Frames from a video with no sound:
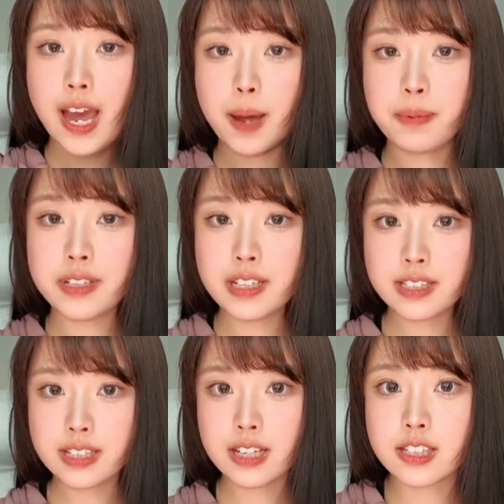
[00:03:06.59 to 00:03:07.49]

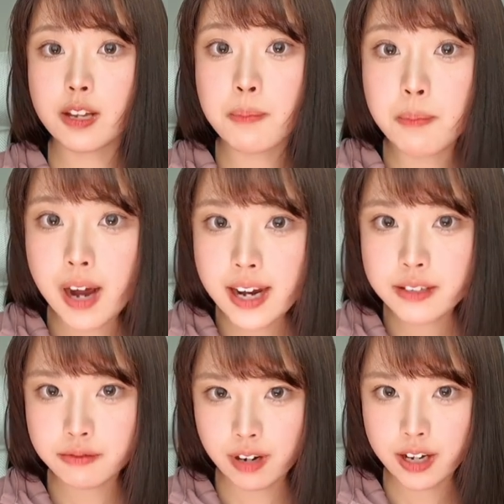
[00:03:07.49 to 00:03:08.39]
Happiness is a mind